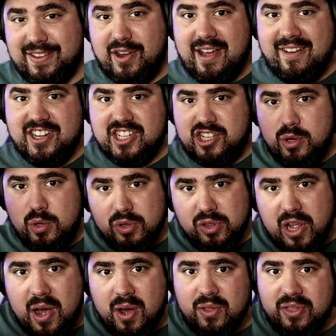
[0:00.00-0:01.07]
because if you have it too
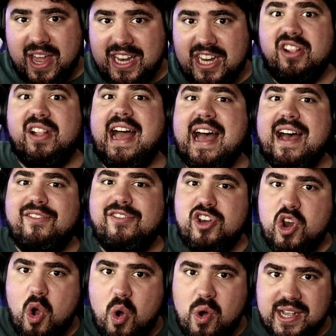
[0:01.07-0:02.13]
low, then you'll have
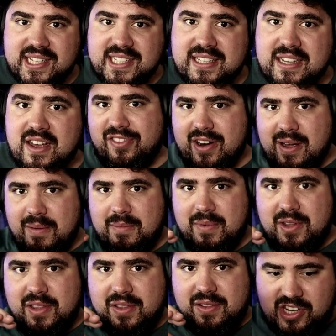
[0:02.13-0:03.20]
noise
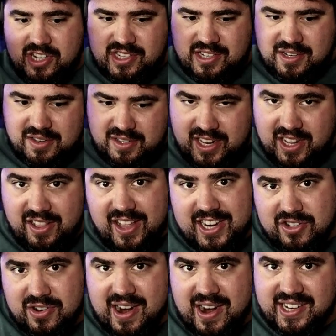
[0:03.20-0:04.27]
from just the
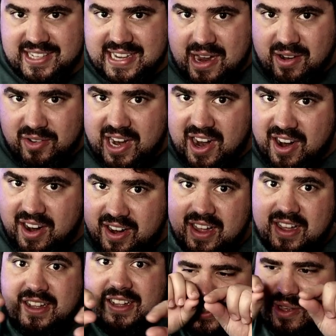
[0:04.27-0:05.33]
electronic sound card.
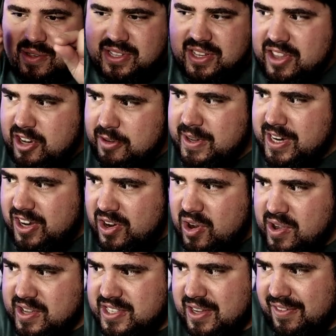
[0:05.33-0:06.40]
There's always a little bit of
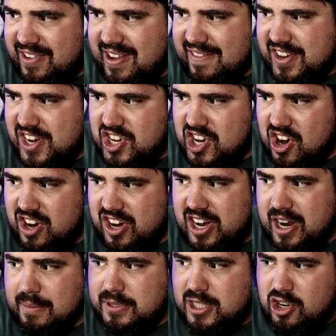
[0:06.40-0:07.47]
noise, so if you have to turn
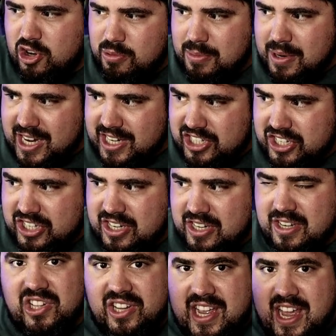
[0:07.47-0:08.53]
it up too much,
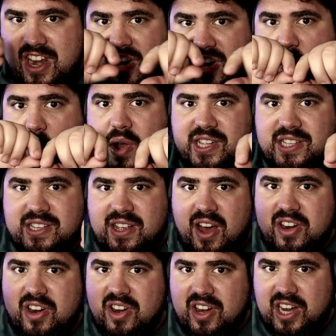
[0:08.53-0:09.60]
you'll get noise
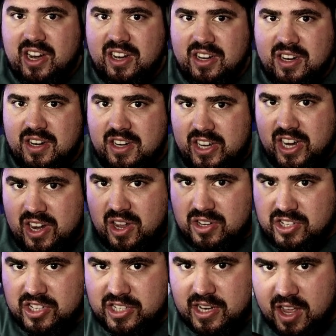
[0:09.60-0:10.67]
under your,
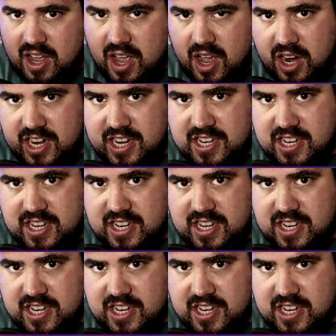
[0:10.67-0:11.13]
just a